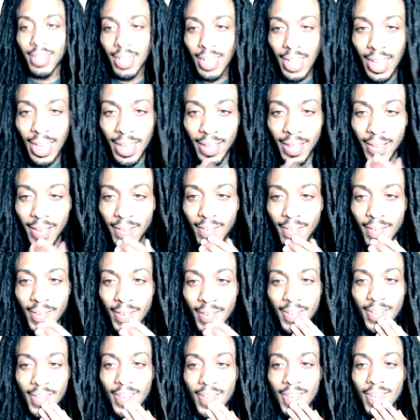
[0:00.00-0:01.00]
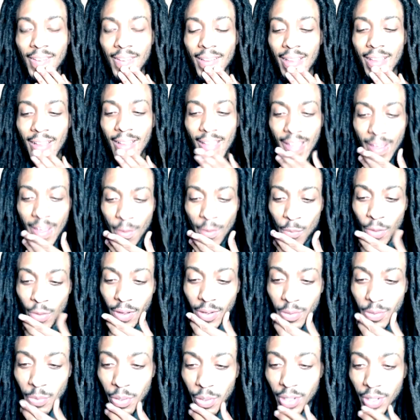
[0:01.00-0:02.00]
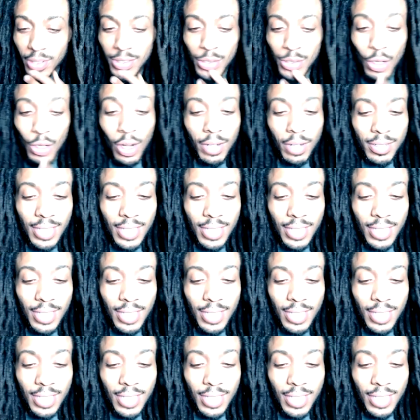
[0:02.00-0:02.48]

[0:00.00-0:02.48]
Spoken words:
hey, we're gonna start